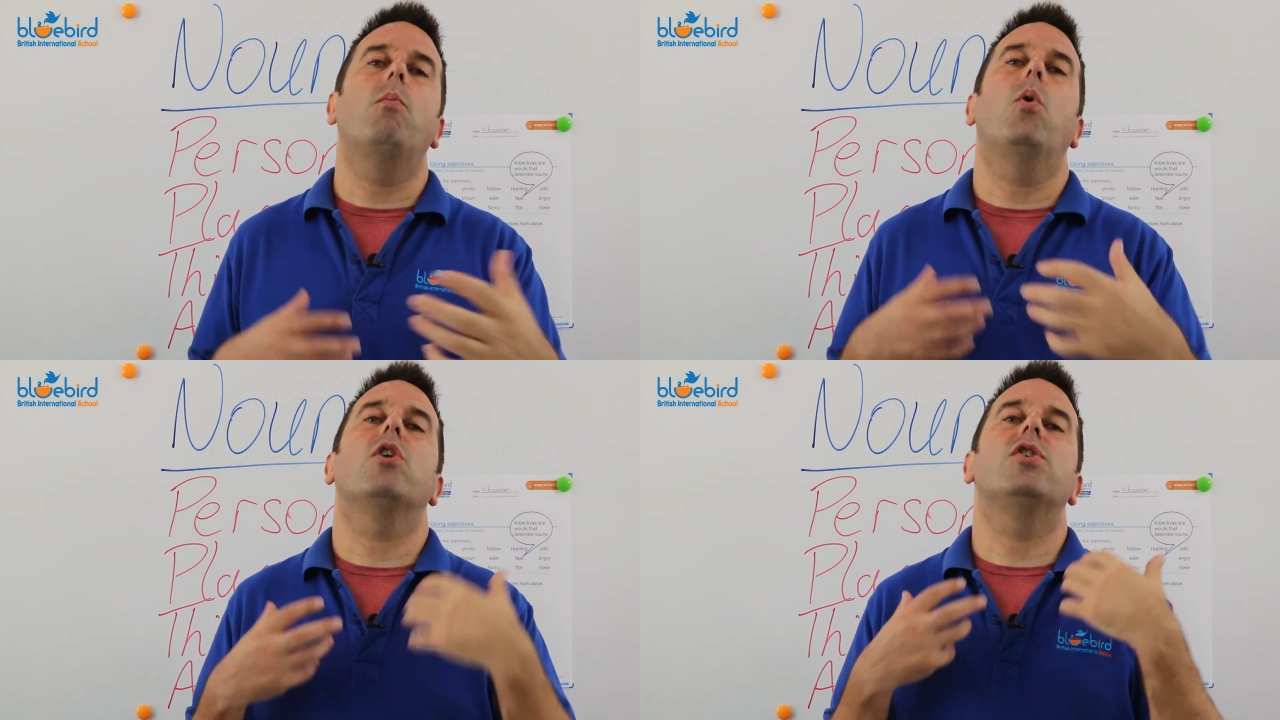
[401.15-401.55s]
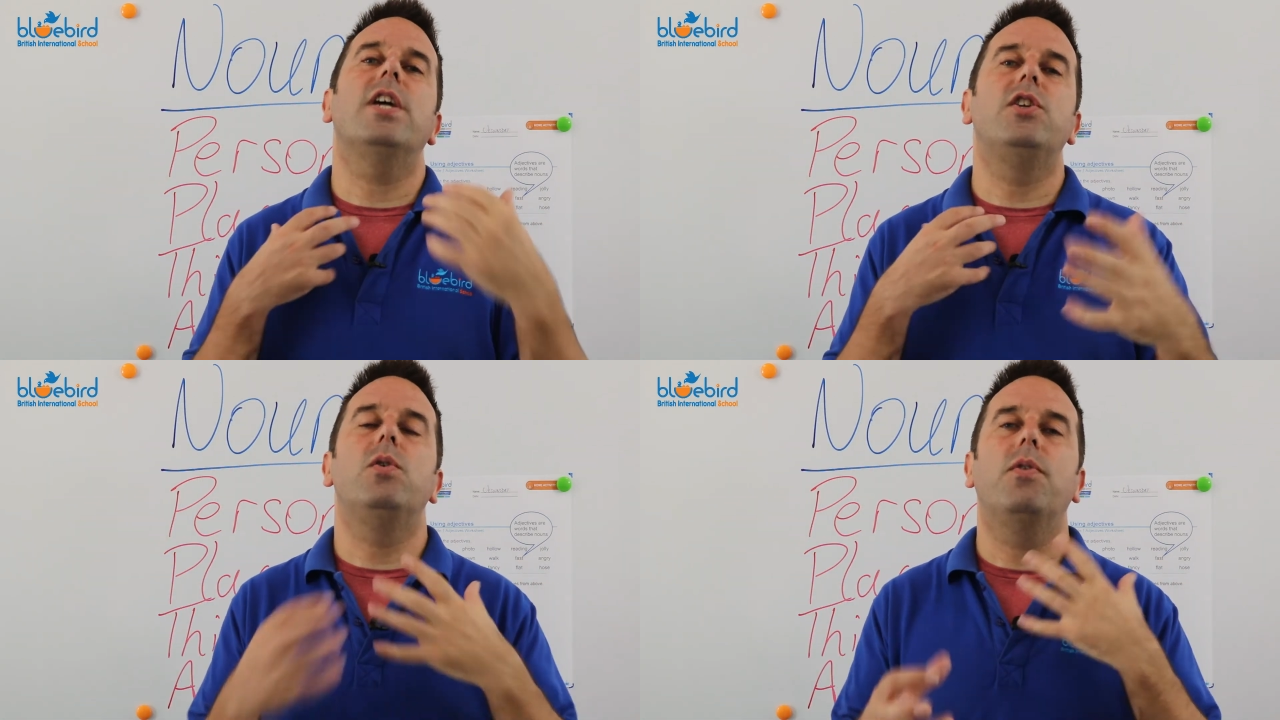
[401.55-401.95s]
words
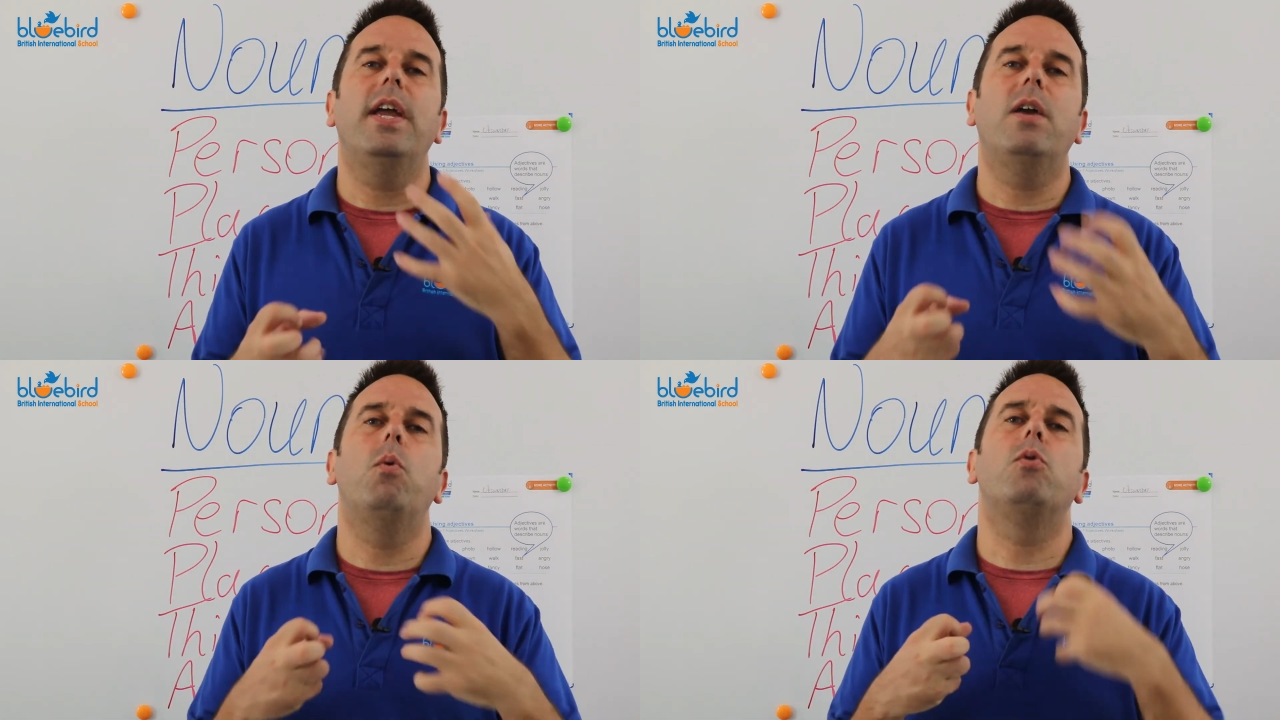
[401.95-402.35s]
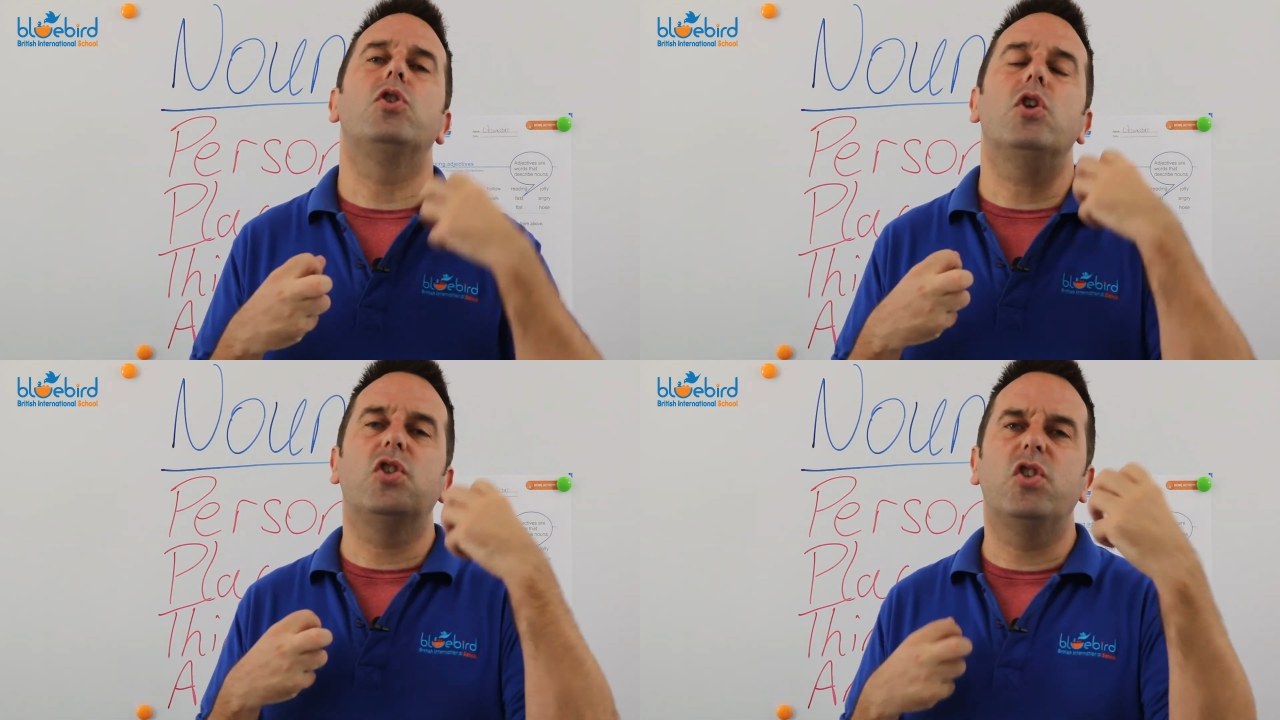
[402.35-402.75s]
that you think
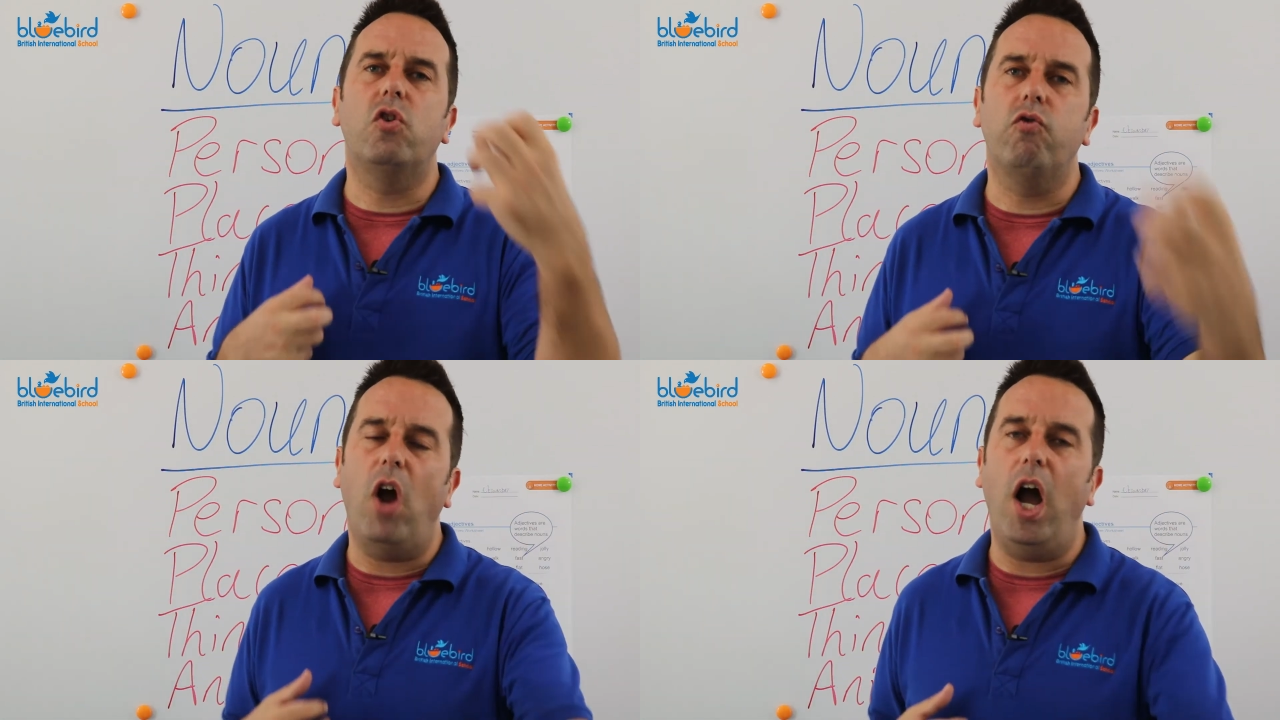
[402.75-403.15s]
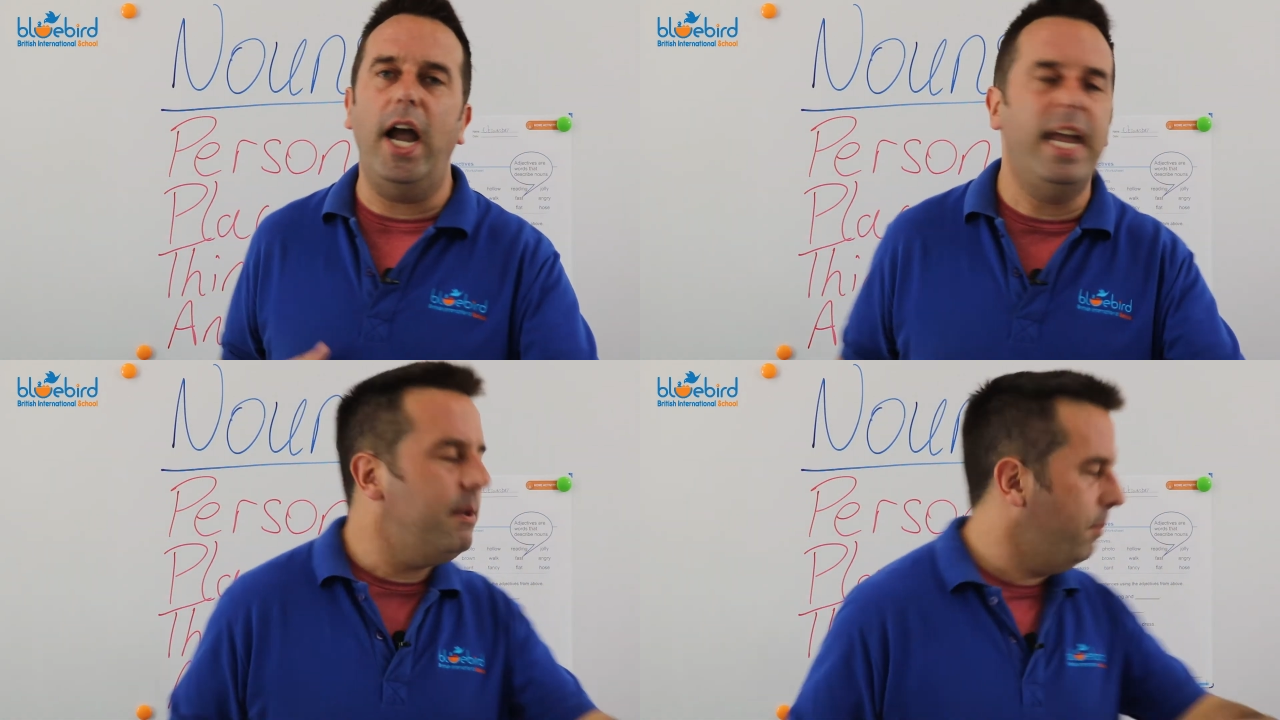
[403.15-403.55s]
would
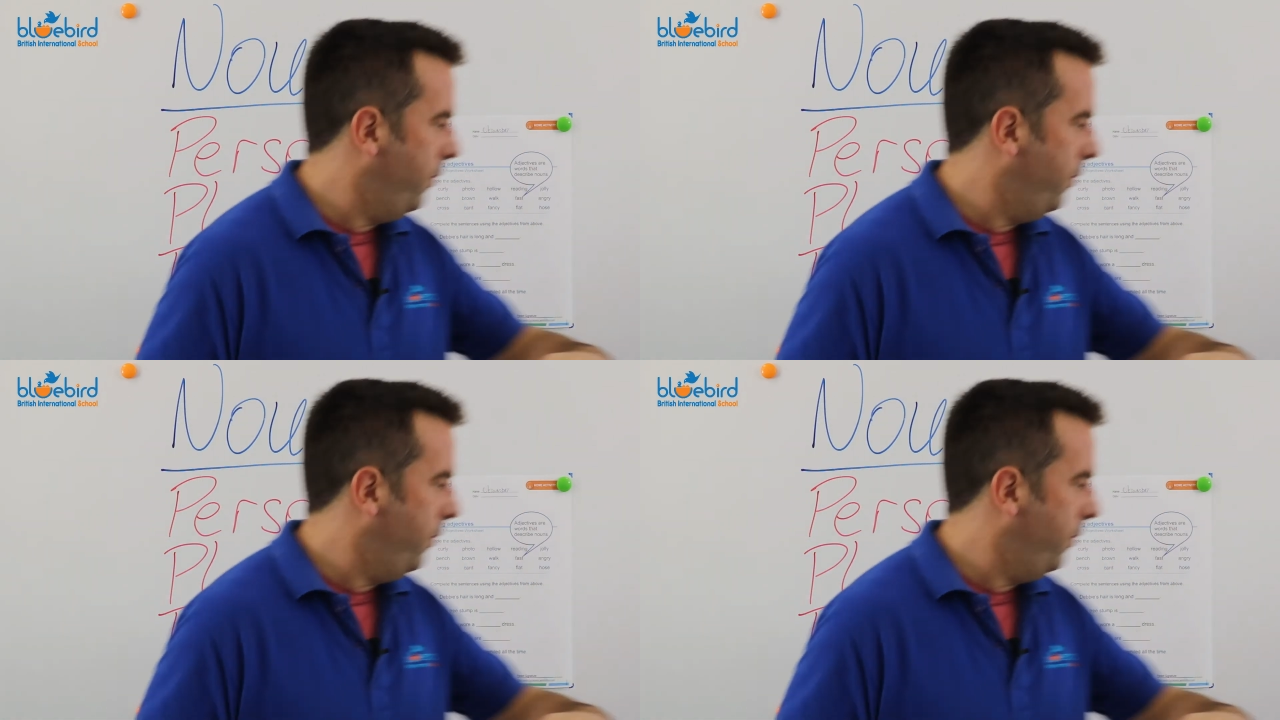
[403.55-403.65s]
describe